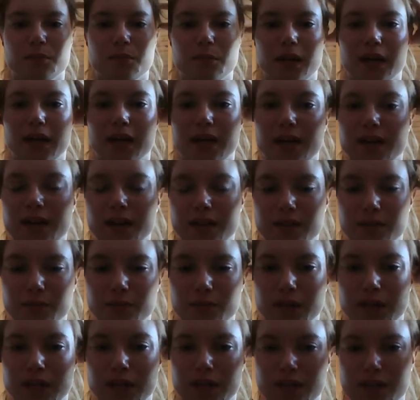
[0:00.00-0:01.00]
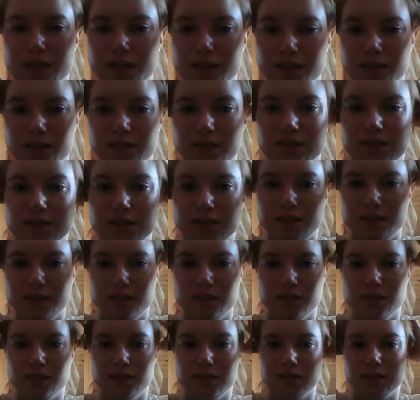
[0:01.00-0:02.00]
my head
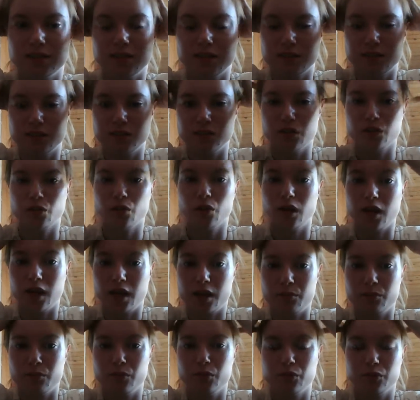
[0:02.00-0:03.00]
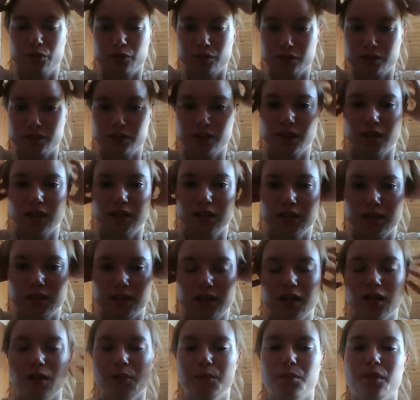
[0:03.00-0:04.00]
in the circular motions, and it
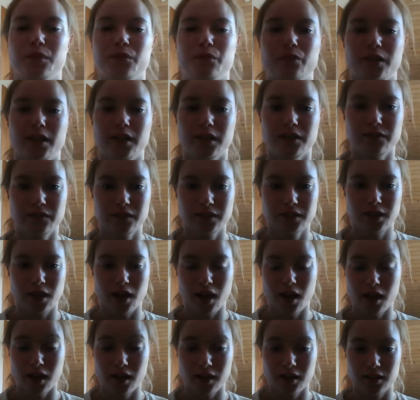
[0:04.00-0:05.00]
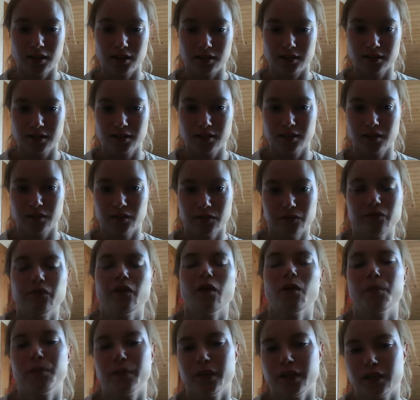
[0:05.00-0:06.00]
helped with relieving the headaches
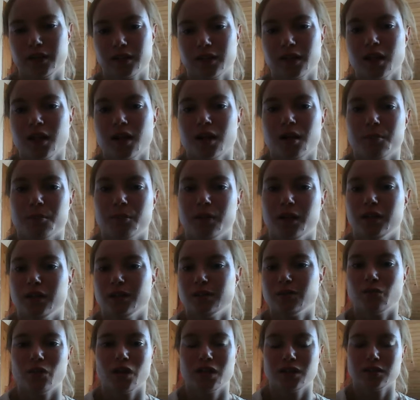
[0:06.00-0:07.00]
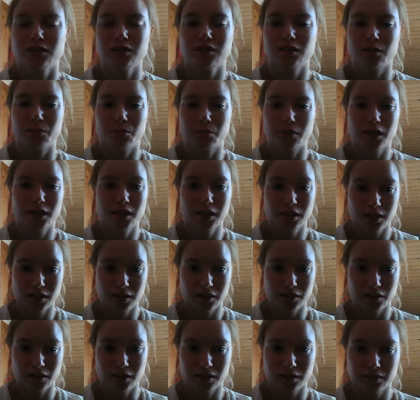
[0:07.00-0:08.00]
for a bit, but it wasn't completely
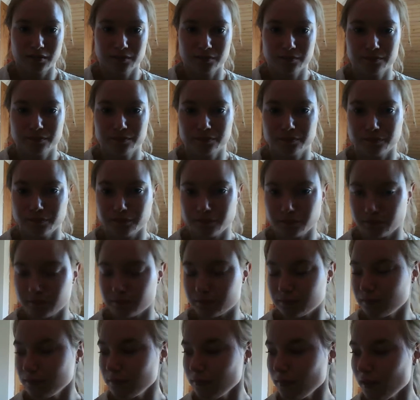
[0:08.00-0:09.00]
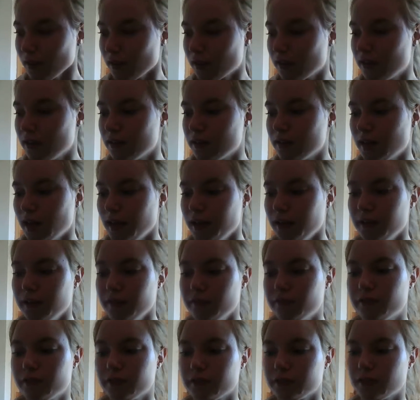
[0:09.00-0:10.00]
gone.
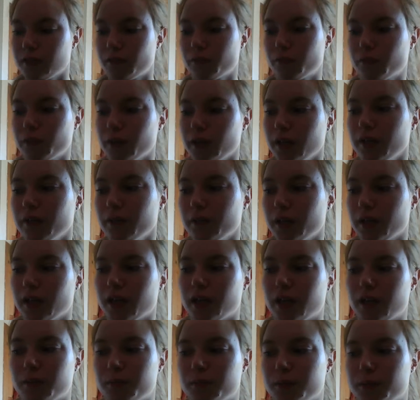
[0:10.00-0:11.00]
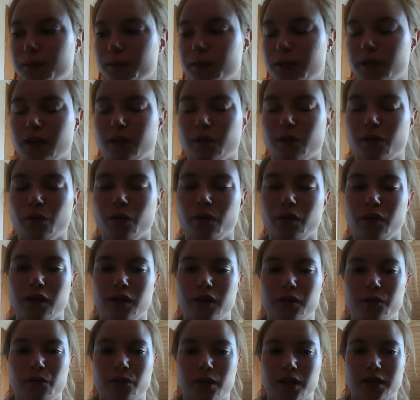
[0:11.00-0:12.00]
Another thing that really helped me a whole
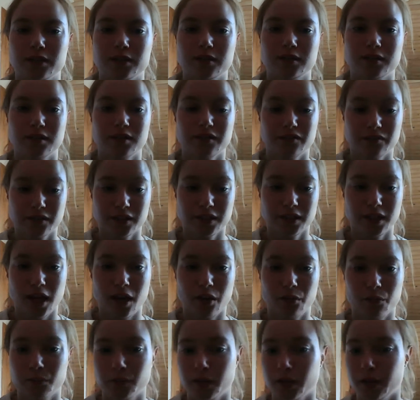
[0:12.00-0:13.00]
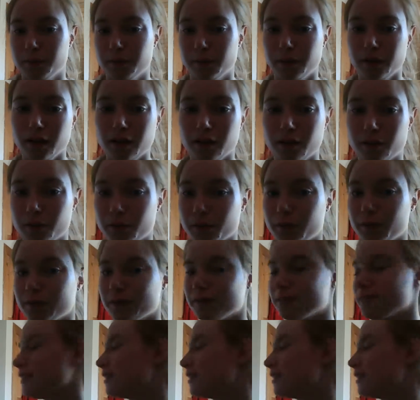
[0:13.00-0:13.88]
lot was shifting up my pillow.